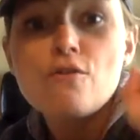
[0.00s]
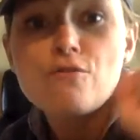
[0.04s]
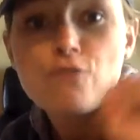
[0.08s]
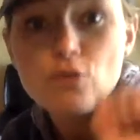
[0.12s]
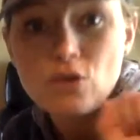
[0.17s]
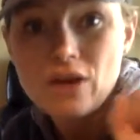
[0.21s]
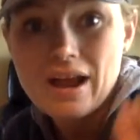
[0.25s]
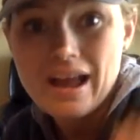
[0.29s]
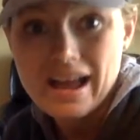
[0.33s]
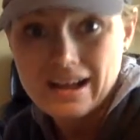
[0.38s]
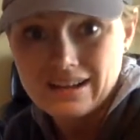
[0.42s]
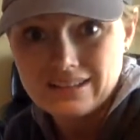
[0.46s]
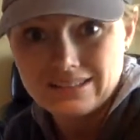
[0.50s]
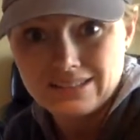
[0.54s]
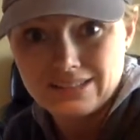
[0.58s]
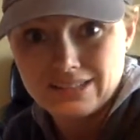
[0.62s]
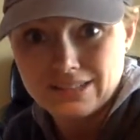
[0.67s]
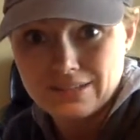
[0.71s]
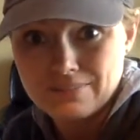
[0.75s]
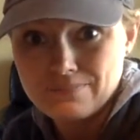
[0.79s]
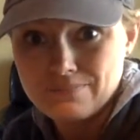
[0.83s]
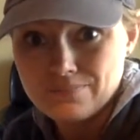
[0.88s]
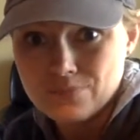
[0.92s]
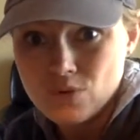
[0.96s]
for
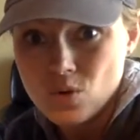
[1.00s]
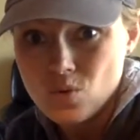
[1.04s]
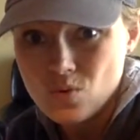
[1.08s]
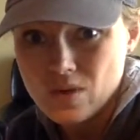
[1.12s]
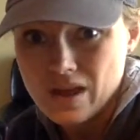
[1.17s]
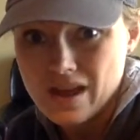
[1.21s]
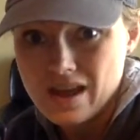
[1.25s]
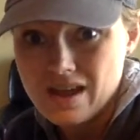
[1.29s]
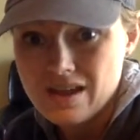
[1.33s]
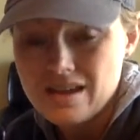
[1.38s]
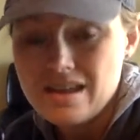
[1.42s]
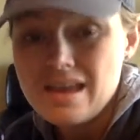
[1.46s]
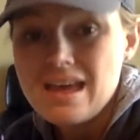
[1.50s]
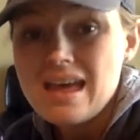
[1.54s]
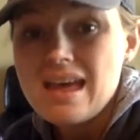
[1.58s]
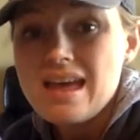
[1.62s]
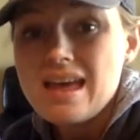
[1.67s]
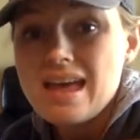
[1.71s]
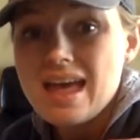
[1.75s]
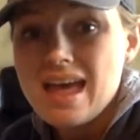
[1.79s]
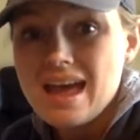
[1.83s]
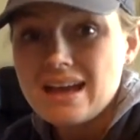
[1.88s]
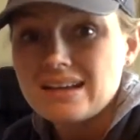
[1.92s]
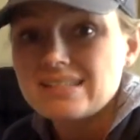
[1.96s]
x. Okay,
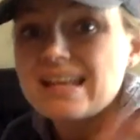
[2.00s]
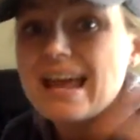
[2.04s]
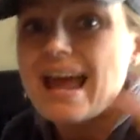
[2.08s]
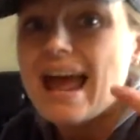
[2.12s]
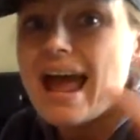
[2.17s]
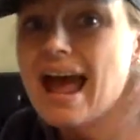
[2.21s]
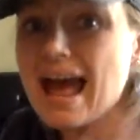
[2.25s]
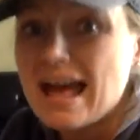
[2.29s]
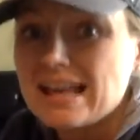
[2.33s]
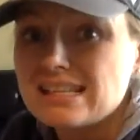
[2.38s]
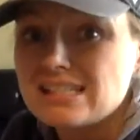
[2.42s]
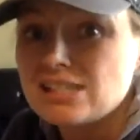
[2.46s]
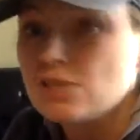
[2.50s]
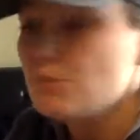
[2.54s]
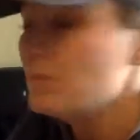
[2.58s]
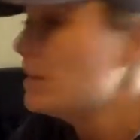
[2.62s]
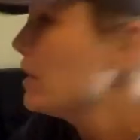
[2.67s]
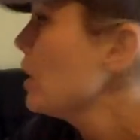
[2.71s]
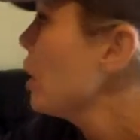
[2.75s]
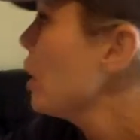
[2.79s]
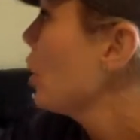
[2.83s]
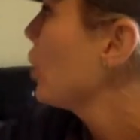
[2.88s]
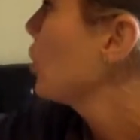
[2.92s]
x has to be